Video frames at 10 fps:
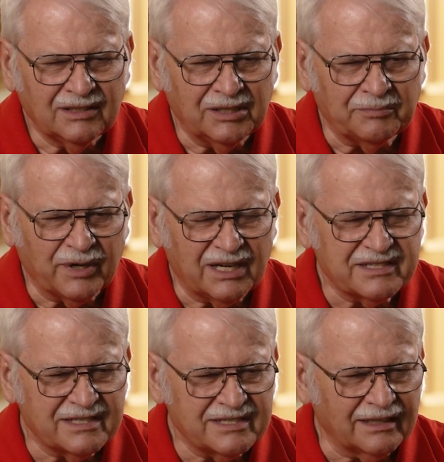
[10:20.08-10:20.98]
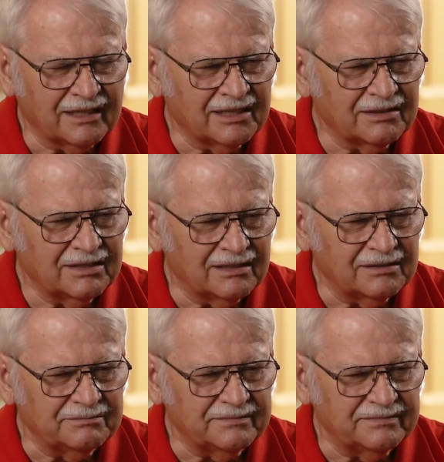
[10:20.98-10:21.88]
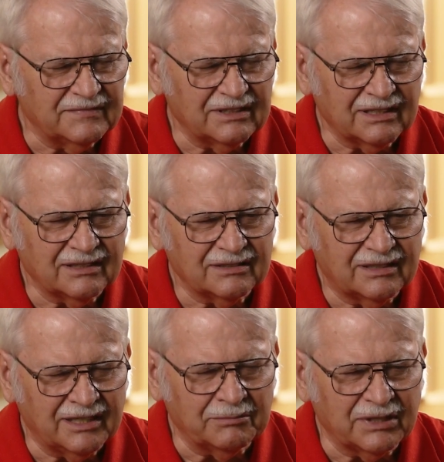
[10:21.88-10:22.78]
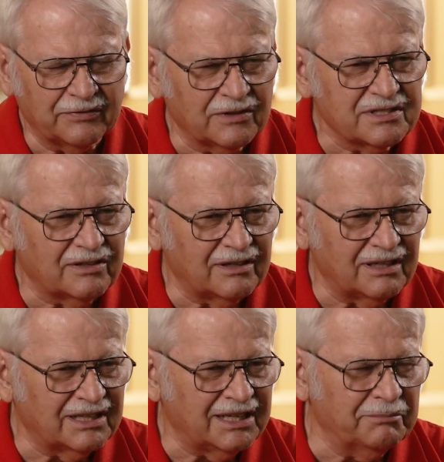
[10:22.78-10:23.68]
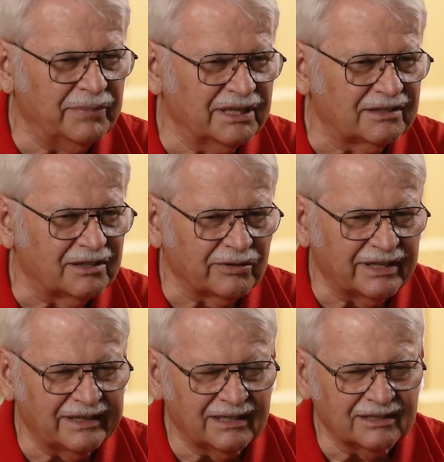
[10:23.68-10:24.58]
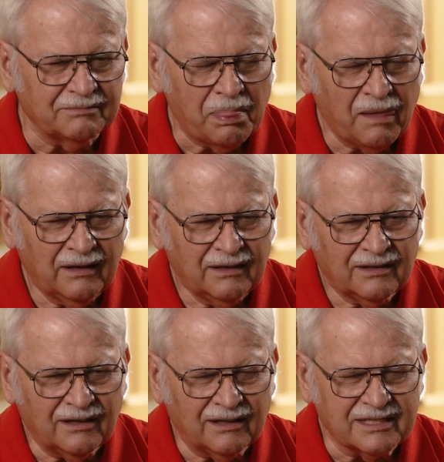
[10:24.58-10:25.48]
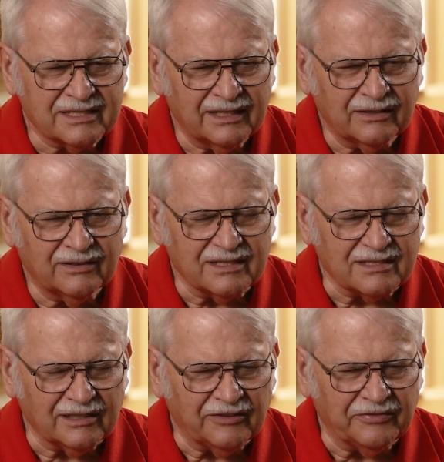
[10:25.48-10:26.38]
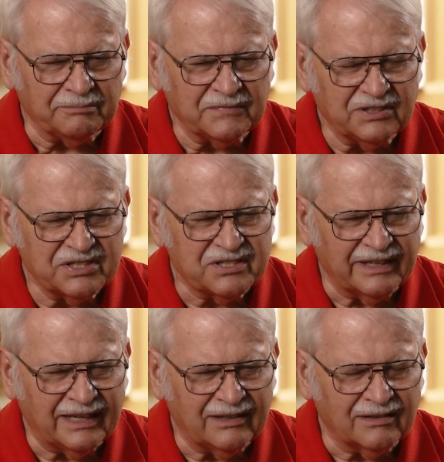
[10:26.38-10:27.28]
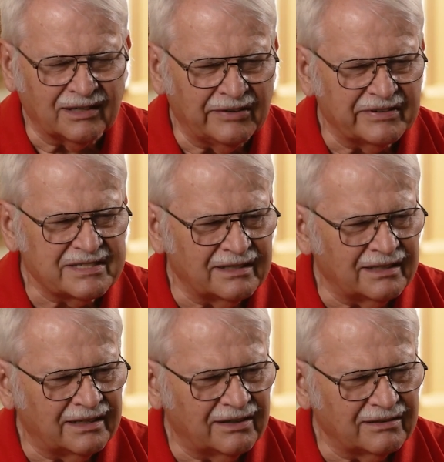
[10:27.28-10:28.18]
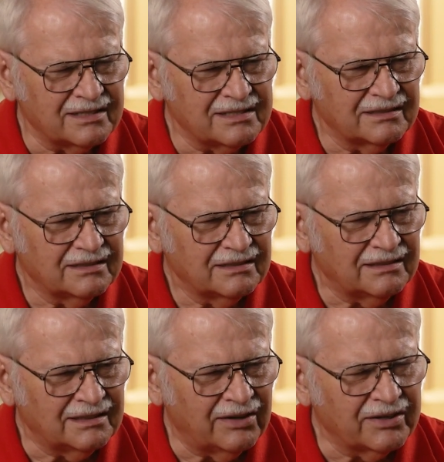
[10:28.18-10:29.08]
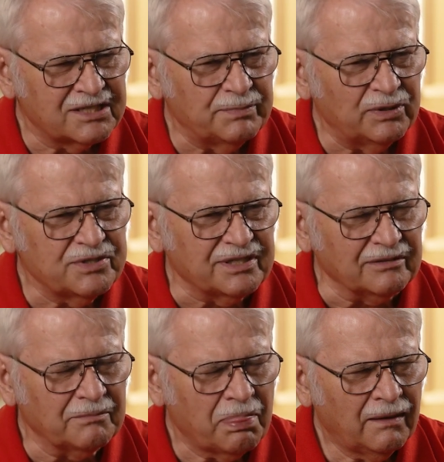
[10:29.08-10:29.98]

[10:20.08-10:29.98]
know, processing in, you know, uh, getting my first dog, getting bit already, and all this kind of good stuff. And just laying there, and all of a sudden I hear this loud explosion.